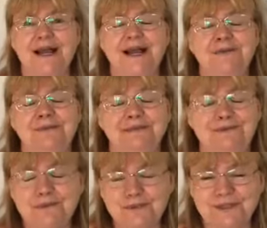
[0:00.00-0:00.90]
I was
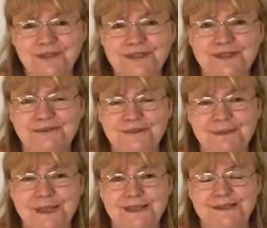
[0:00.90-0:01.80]
fortunate enough to
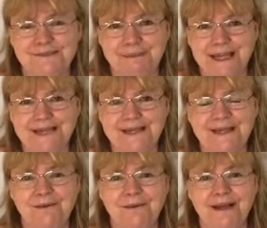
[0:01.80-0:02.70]
be in Spain
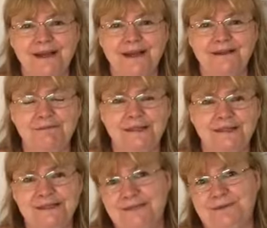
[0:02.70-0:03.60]
where I've been
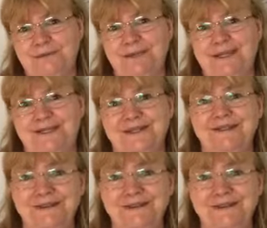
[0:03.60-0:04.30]
sitting on a beach.